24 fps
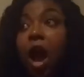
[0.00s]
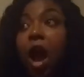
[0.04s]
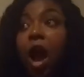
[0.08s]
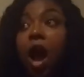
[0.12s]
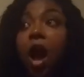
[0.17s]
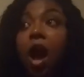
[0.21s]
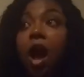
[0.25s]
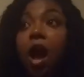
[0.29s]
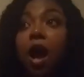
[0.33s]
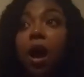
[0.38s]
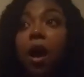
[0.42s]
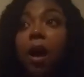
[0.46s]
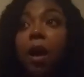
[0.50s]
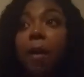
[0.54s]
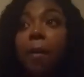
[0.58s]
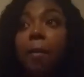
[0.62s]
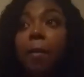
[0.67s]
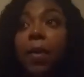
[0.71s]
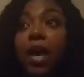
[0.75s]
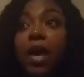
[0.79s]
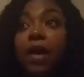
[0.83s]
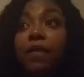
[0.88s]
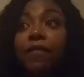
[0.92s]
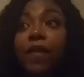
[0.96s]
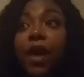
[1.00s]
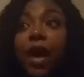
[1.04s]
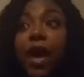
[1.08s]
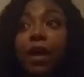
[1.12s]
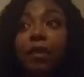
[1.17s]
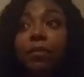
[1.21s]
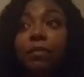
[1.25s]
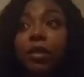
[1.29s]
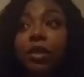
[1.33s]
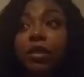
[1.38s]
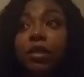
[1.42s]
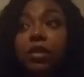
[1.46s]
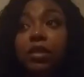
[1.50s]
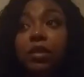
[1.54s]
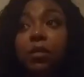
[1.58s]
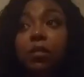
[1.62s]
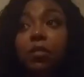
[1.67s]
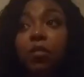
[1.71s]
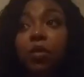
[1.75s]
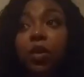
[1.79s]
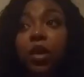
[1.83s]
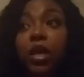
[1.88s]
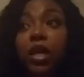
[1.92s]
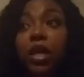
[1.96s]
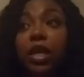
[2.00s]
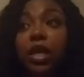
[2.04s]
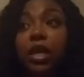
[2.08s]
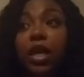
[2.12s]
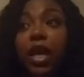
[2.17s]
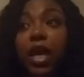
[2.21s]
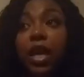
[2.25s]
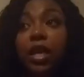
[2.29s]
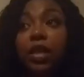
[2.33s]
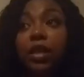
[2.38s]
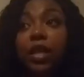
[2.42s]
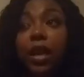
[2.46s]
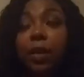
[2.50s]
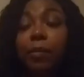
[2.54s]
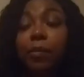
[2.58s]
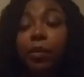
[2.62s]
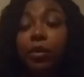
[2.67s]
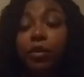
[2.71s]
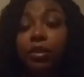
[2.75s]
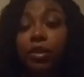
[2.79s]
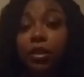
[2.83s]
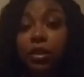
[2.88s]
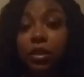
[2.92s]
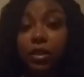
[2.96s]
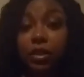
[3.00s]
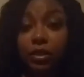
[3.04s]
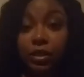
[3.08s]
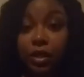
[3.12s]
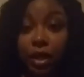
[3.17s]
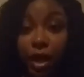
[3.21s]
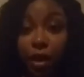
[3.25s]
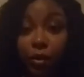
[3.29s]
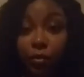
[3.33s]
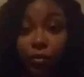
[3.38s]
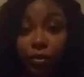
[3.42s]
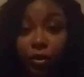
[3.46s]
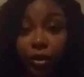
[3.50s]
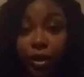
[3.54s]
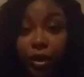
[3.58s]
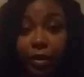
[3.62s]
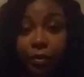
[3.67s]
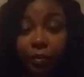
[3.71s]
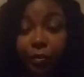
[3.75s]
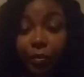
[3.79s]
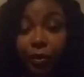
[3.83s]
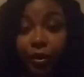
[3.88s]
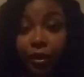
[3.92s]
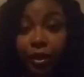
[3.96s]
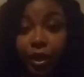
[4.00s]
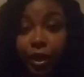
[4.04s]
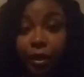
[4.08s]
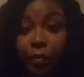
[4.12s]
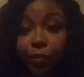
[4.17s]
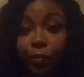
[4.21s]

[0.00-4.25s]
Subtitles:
If I meet someone and that person does not want a prenup,